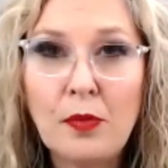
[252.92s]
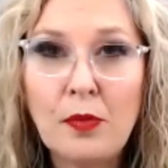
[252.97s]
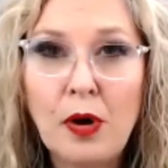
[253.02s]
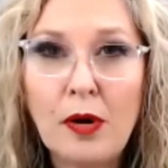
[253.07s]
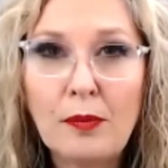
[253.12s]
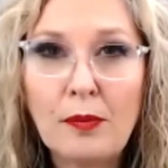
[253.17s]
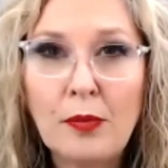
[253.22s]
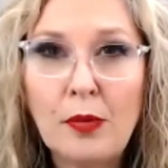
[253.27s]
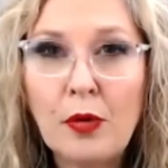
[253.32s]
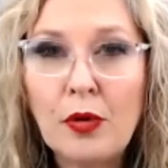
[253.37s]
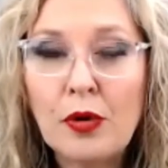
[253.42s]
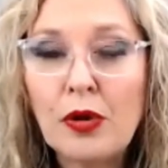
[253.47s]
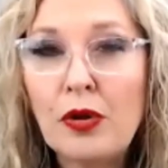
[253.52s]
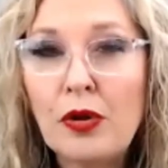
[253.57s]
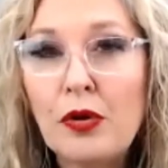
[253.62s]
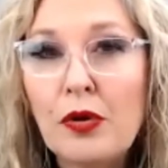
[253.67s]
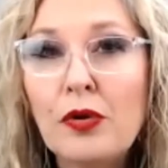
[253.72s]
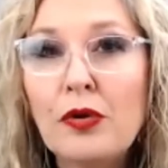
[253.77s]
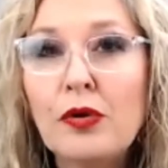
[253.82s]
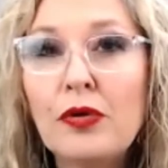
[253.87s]
What brought
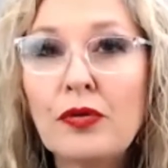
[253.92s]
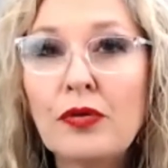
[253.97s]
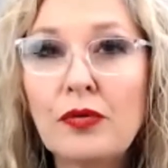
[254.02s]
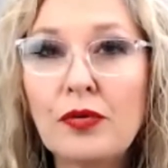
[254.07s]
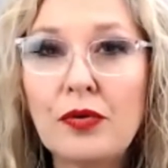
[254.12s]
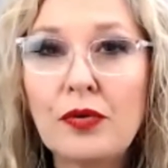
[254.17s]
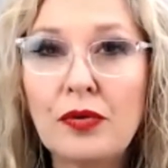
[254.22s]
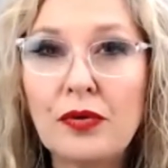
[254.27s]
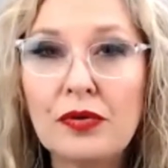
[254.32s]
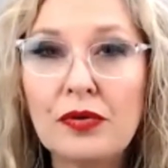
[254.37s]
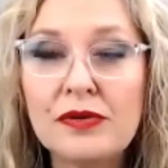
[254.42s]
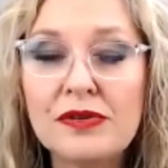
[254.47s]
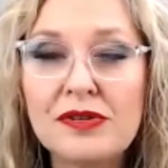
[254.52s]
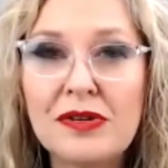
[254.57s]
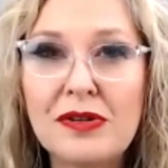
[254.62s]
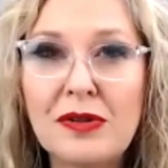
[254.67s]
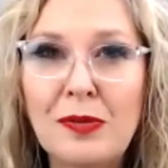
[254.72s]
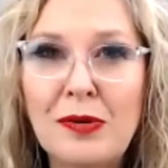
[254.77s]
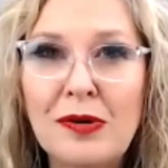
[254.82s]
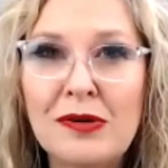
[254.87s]
you through to
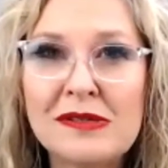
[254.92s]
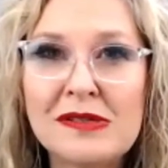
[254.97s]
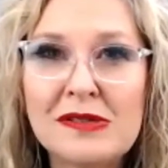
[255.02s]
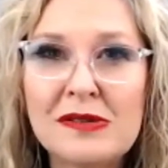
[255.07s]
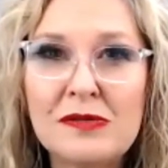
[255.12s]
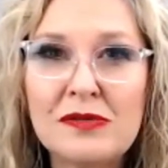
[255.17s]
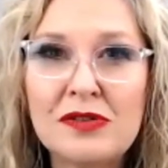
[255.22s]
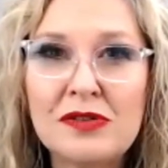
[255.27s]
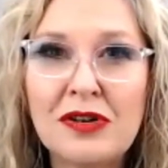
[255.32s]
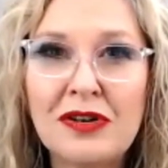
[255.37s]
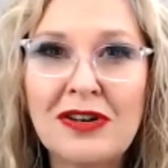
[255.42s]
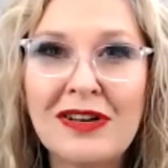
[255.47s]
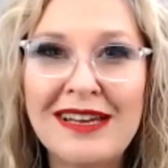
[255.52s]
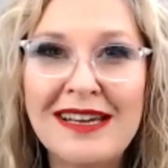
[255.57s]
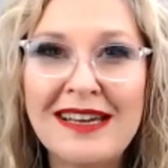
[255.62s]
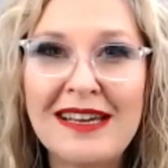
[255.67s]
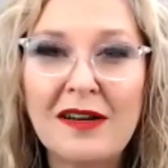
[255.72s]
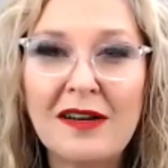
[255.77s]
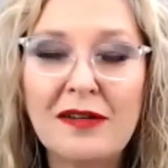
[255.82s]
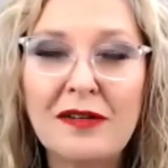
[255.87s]
the personal
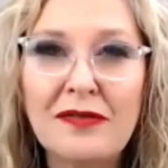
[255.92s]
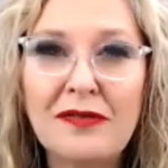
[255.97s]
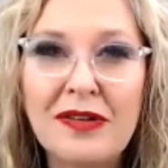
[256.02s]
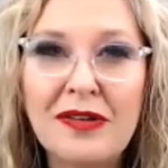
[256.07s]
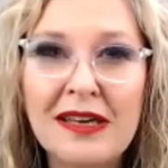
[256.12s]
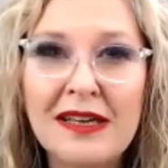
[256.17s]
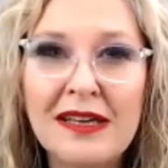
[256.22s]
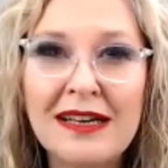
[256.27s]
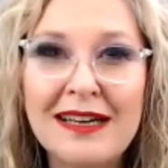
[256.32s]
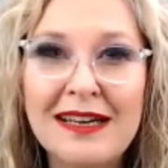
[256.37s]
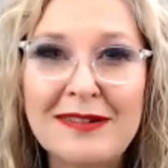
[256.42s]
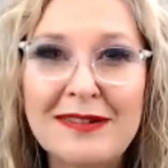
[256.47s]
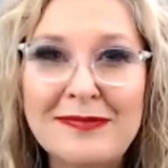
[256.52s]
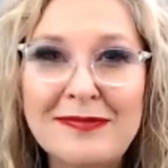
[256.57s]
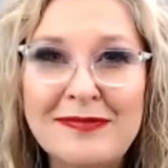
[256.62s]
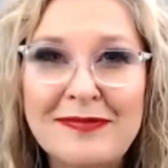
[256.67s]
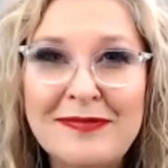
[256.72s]
journey of healing?